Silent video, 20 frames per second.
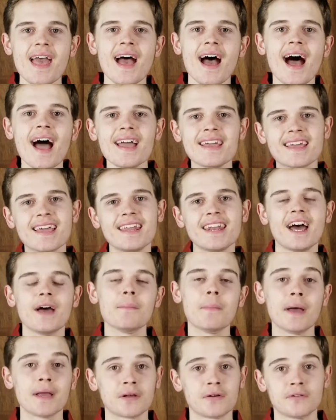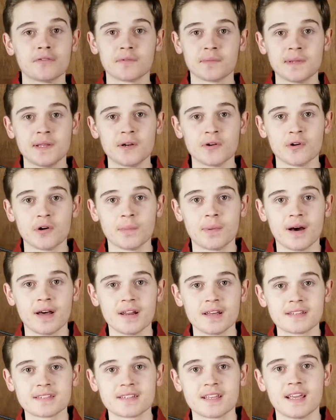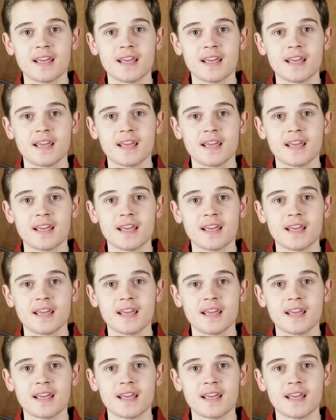Hi again, I'm Michael from Leo Robotics,